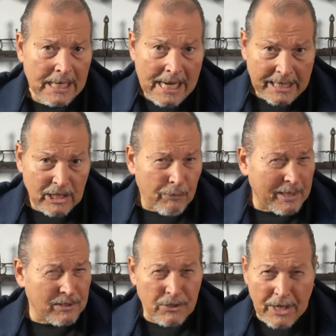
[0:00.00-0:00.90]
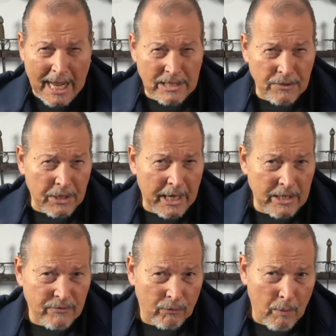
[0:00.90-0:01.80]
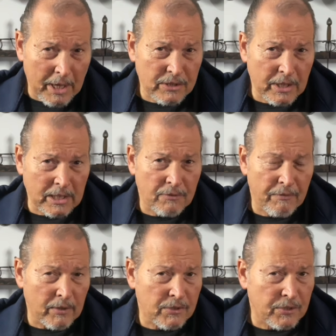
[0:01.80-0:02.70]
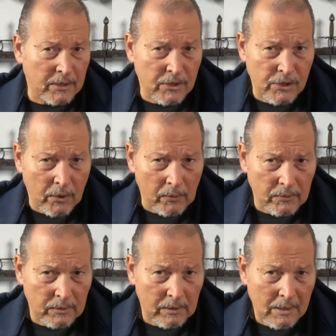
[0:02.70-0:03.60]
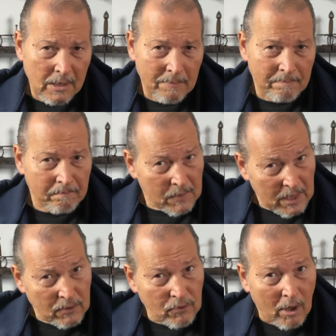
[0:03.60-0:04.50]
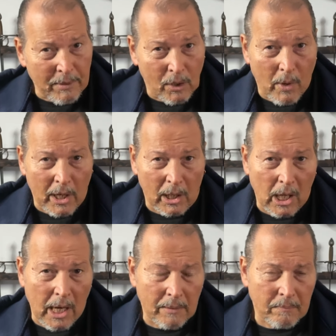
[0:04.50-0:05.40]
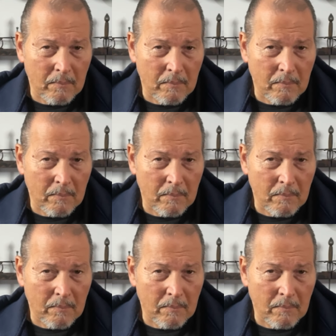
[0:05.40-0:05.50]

and he trained scads of guys for Renaissance Fair stunt shows. He taught me quite a lot.